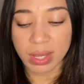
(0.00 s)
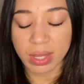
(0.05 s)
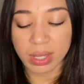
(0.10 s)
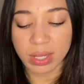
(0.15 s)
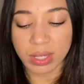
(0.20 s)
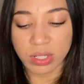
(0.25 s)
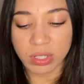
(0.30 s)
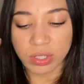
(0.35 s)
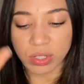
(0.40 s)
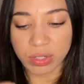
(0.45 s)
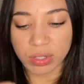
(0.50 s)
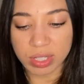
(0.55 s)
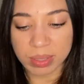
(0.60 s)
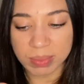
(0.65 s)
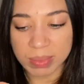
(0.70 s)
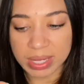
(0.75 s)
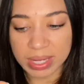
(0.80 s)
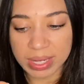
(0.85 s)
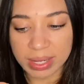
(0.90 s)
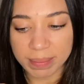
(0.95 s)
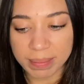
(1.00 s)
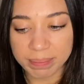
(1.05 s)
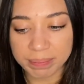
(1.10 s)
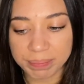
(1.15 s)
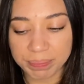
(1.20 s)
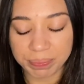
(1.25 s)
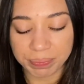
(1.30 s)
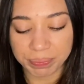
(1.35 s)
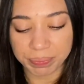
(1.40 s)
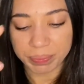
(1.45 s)
So to me,
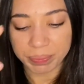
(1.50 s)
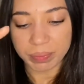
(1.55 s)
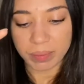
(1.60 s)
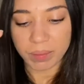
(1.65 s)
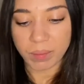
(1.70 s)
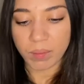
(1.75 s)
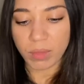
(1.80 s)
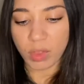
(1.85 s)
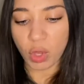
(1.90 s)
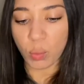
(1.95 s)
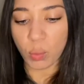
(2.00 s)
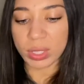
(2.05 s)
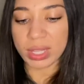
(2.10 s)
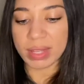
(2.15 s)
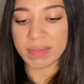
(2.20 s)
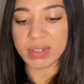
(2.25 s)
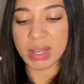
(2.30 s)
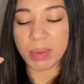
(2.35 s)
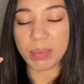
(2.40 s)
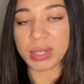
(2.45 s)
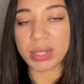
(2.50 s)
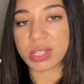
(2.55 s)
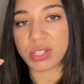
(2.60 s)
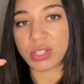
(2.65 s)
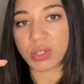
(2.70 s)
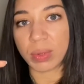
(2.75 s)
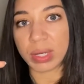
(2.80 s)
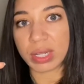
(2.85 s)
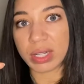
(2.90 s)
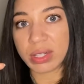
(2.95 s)
what they've done with the
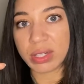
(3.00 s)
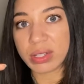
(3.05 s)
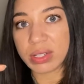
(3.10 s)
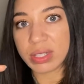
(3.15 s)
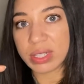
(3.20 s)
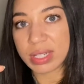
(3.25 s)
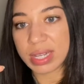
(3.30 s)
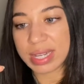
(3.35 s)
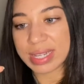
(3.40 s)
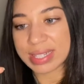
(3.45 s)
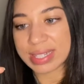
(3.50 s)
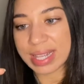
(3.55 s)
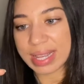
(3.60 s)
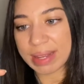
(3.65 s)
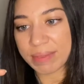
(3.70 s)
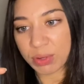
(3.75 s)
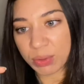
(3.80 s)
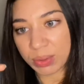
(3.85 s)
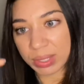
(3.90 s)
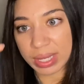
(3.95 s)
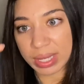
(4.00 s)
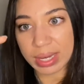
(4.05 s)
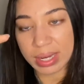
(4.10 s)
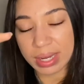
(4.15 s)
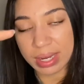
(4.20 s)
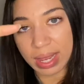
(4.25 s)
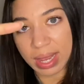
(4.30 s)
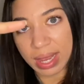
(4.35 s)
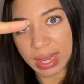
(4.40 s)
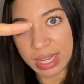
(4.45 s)
squares is they've created
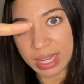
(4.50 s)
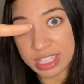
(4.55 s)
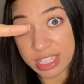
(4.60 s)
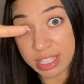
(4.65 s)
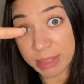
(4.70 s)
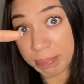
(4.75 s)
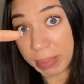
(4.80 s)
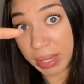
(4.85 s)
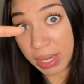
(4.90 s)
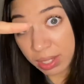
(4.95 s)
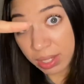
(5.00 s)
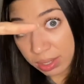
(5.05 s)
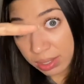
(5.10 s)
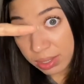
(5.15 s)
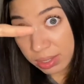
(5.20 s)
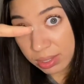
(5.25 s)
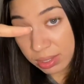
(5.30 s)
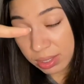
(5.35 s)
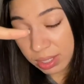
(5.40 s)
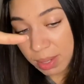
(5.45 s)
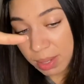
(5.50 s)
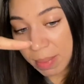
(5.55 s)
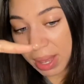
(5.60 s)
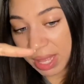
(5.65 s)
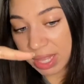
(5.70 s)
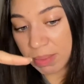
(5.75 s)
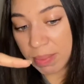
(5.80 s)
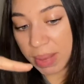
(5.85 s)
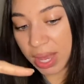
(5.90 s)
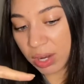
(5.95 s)
a spell, a
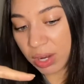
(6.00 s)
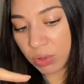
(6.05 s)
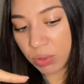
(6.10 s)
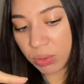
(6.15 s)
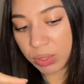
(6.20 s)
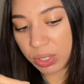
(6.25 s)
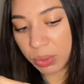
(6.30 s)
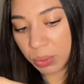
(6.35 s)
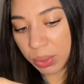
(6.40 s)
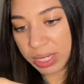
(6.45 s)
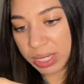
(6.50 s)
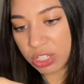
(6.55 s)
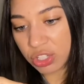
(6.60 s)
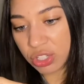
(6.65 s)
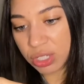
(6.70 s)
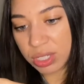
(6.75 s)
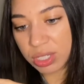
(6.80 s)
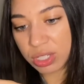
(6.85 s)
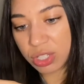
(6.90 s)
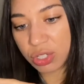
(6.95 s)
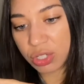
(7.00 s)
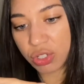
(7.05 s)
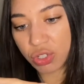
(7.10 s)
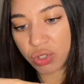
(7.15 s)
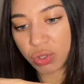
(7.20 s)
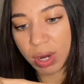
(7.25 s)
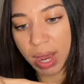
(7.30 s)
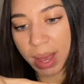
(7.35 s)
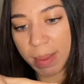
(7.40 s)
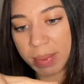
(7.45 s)
mathematical equation to
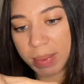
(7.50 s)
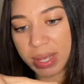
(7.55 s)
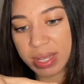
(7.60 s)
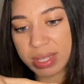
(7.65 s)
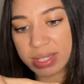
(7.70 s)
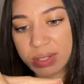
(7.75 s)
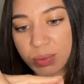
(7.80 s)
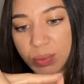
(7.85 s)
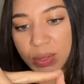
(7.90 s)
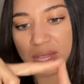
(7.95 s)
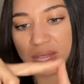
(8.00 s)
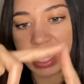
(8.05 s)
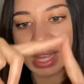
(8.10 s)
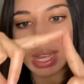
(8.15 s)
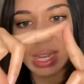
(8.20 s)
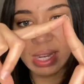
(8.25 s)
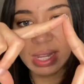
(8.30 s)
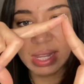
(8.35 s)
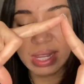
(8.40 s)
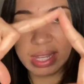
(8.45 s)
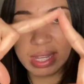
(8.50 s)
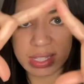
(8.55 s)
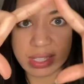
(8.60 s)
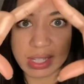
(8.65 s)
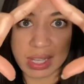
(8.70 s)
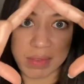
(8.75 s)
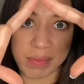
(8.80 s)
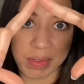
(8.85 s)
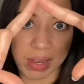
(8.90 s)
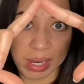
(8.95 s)
trap us within this
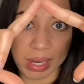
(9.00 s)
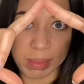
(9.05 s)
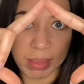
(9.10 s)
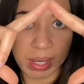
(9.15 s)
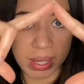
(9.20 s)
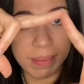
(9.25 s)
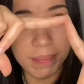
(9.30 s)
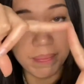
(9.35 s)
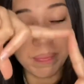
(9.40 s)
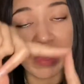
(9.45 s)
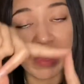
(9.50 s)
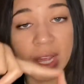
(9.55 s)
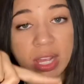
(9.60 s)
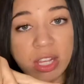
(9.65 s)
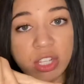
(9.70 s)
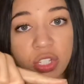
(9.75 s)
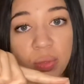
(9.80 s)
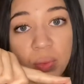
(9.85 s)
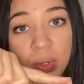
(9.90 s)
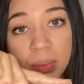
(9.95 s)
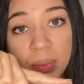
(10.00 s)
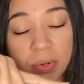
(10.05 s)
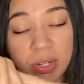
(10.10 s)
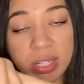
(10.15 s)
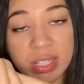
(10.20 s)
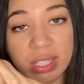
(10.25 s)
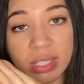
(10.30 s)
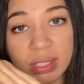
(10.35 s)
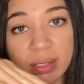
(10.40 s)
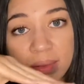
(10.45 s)
confinement. So we're in
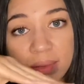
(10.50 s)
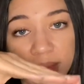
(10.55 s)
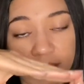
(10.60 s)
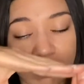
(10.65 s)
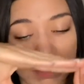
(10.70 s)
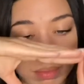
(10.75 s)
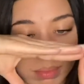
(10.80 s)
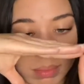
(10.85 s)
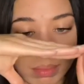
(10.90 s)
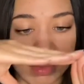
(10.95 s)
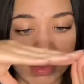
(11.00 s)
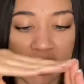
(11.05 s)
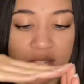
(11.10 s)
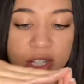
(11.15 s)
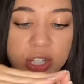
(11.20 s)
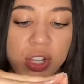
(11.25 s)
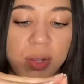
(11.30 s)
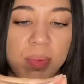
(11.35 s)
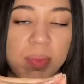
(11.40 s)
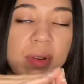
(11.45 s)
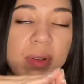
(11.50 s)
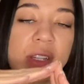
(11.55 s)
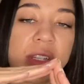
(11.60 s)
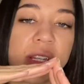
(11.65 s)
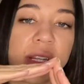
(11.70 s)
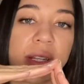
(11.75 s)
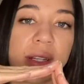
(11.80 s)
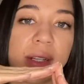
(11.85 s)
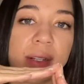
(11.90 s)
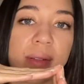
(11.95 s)
prison. This is our prison.